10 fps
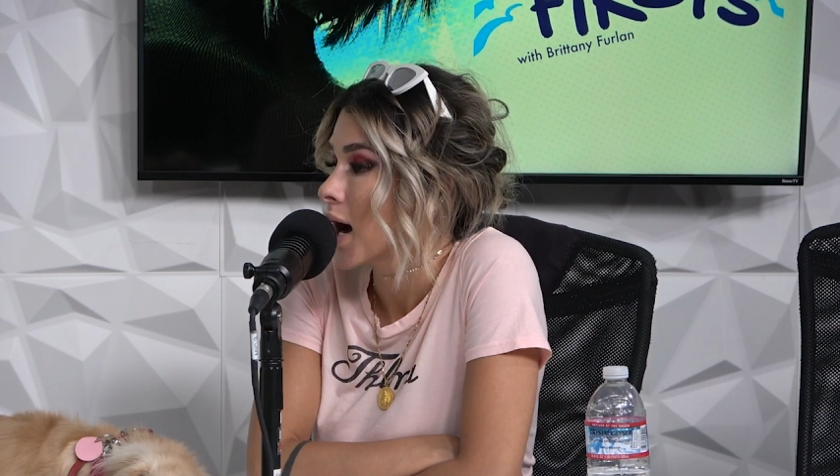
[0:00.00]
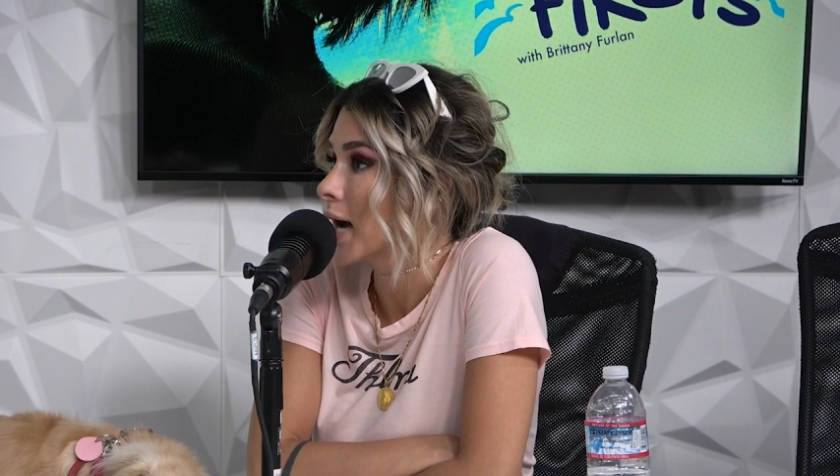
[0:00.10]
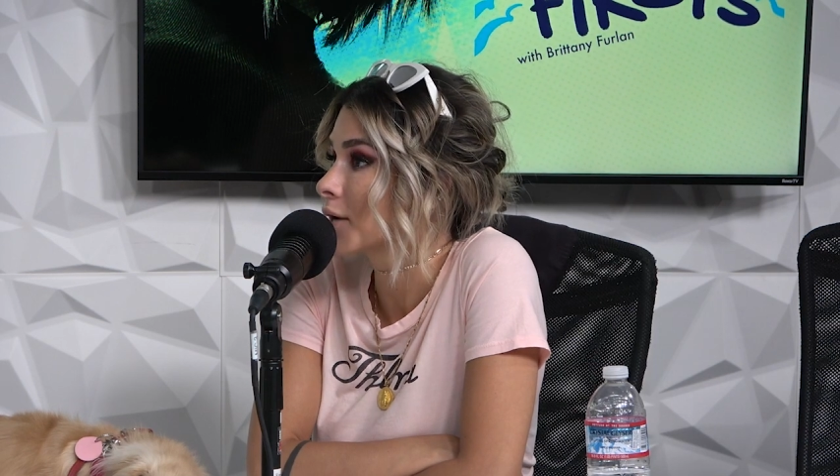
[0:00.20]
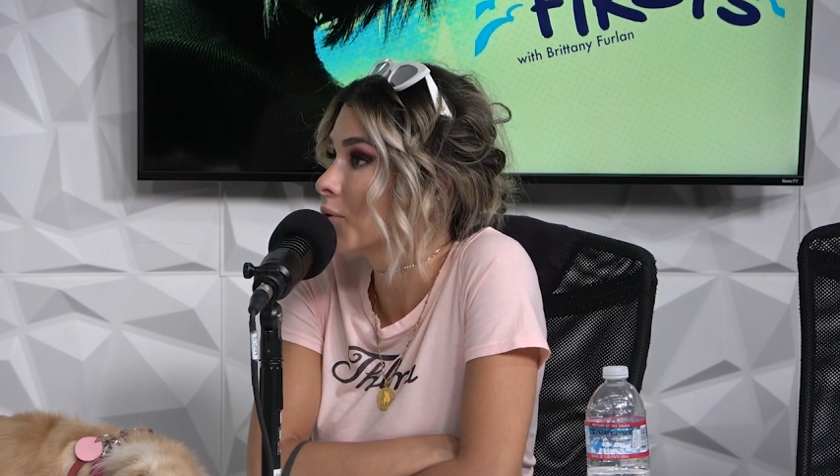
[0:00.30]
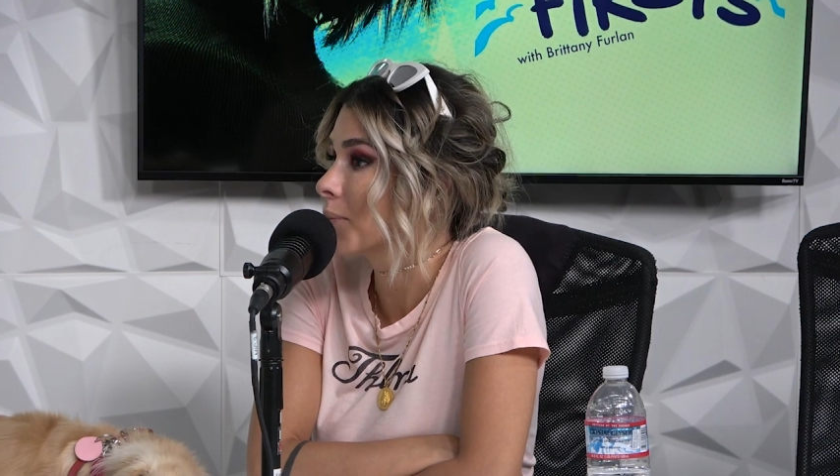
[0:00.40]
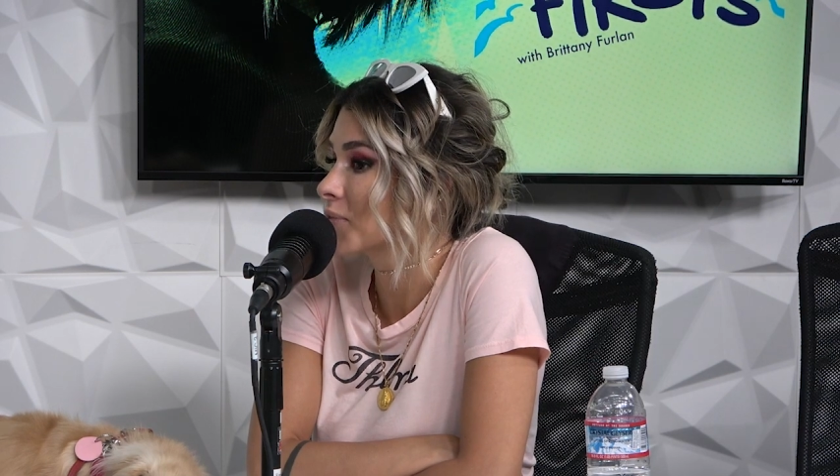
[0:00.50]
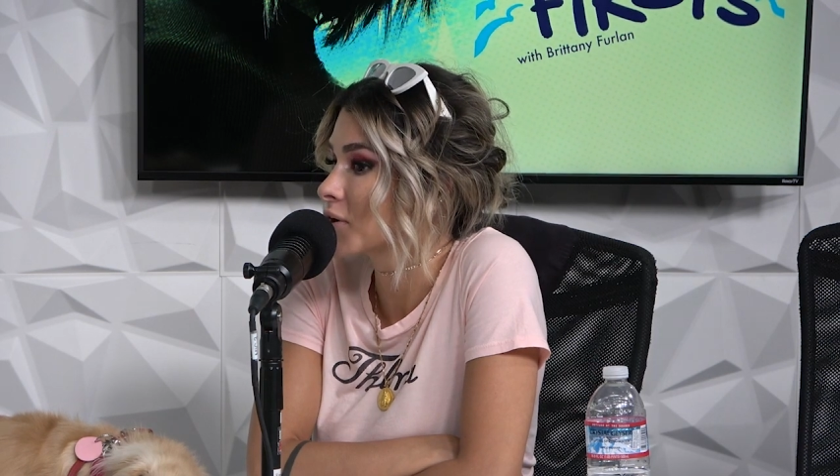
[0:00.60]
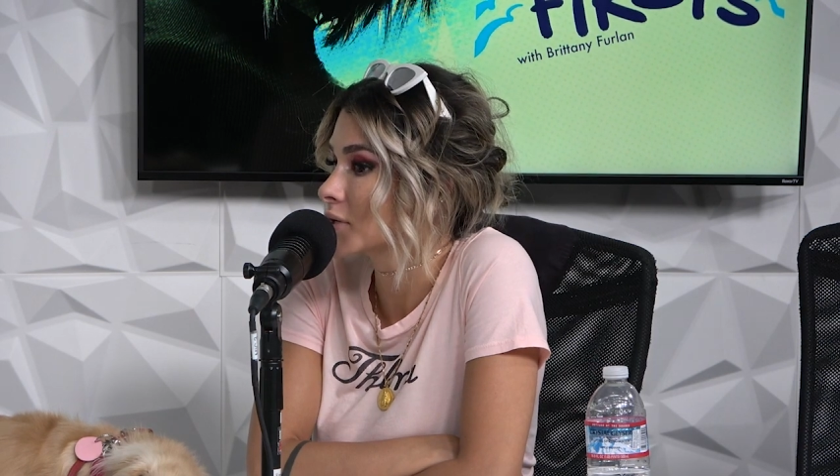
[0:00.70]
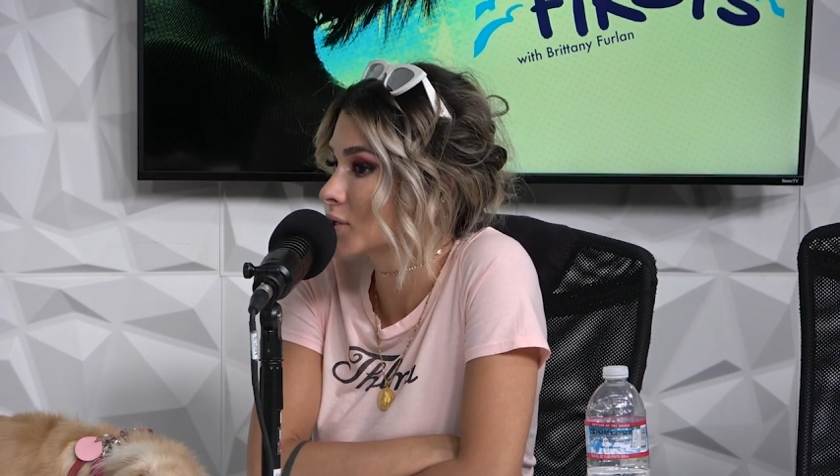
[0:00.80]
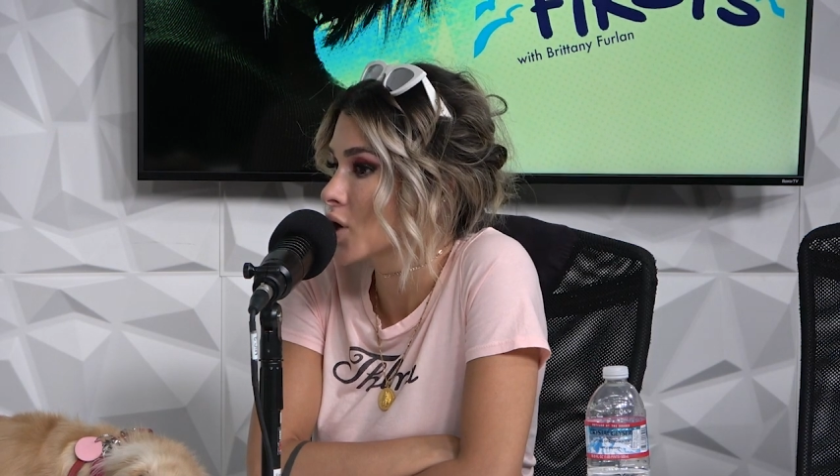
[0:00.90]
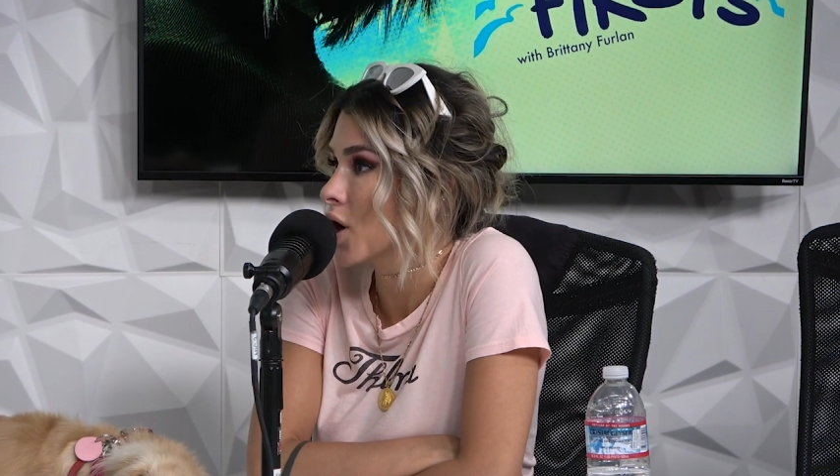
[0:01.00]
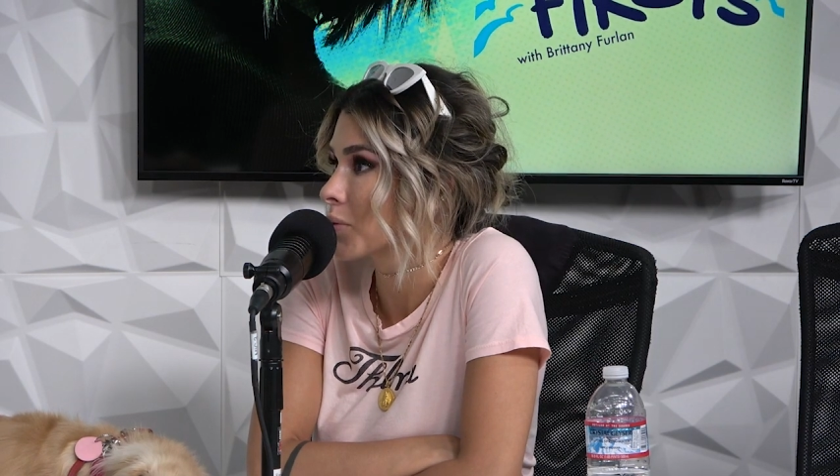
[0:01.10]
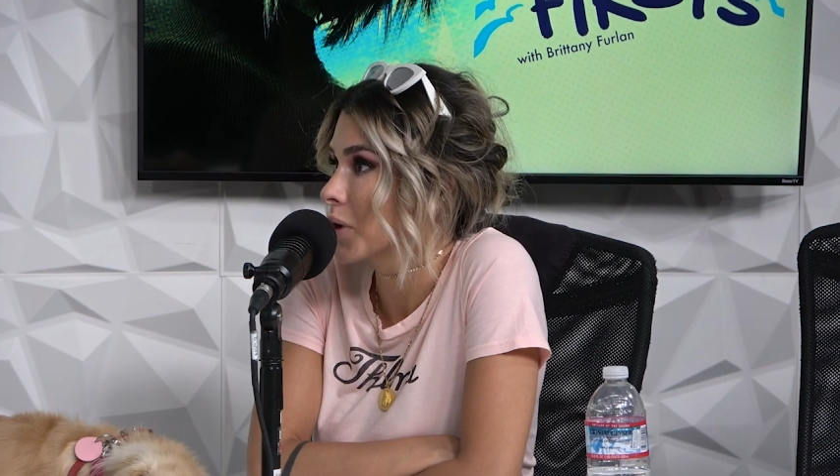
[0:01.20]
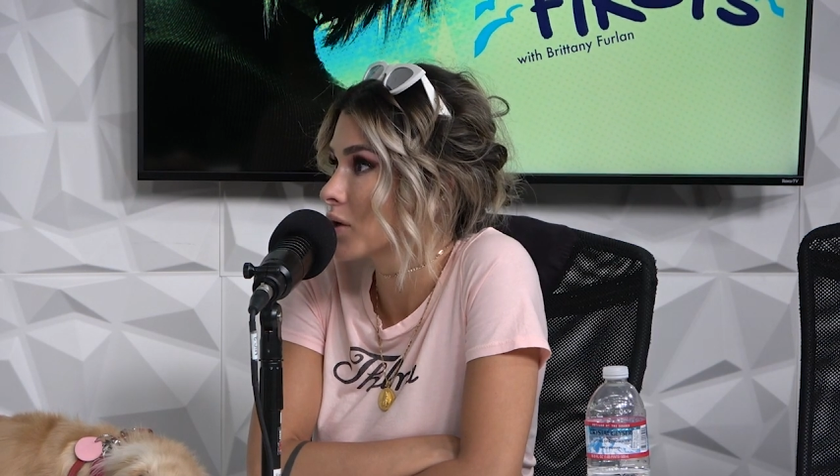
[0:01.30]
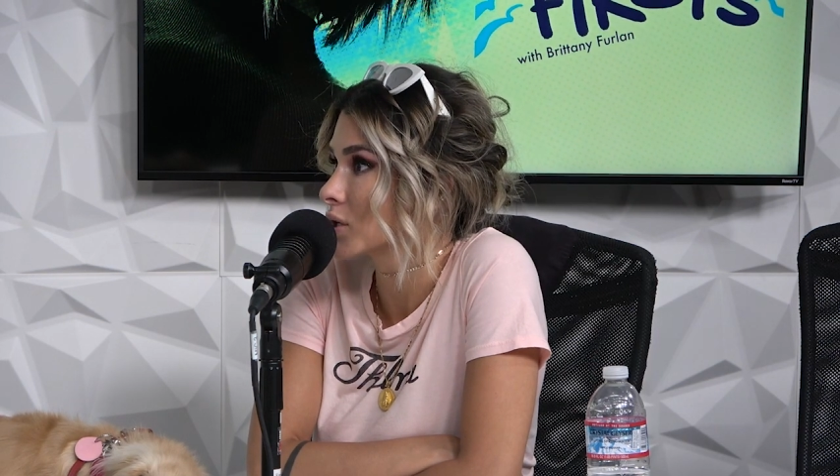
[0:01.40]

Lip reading: I go up there and I talk about